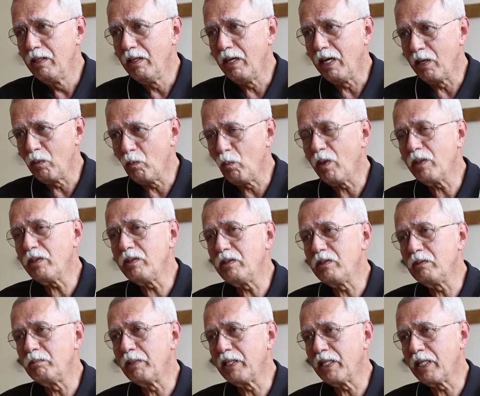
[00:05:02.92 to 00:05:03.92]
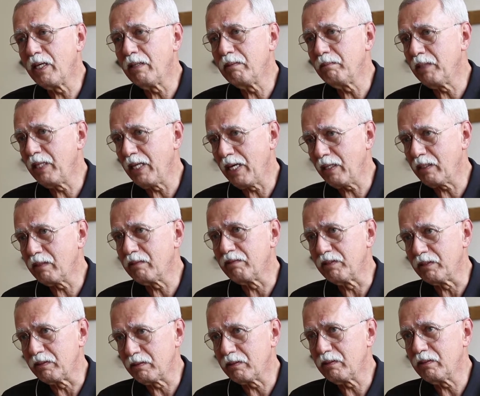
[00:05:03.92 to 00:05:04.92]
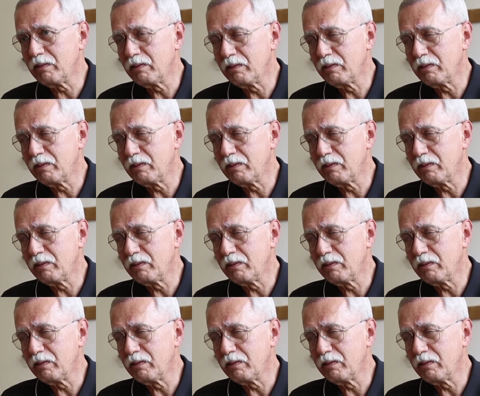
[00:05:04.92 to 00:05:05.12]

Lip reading: I wanted to become an activist.